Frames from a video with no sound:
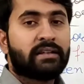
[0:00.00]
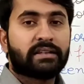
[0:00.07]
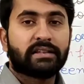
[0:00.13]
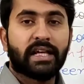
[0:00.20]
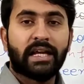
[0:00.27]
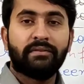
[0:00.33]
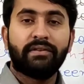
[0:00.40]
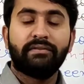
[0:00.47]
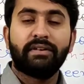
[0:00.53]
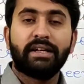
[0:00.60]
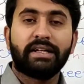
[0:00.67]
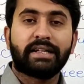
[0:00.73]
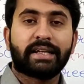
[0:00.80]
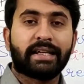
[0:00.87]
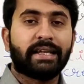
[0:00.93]
Then we will
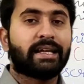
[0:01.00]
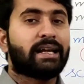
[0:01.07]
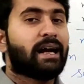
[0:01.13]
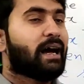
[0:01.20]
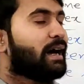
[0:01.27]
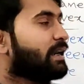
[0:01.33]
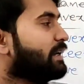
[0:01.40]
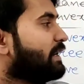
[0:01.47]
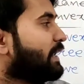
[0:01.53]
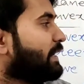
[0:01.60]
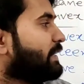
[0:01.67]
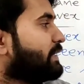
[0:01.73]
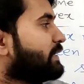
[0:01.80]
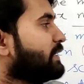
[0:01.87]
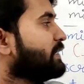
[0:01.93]
take a
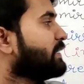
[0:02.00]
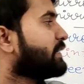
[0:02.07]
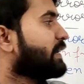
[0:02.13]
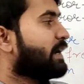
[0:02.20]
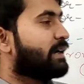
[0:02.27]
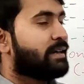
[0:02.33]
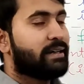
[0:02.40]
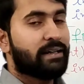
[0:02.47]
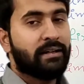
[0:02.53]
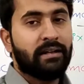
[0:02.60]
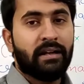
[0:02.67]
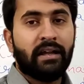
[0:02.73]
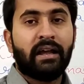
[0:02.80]
lighted candle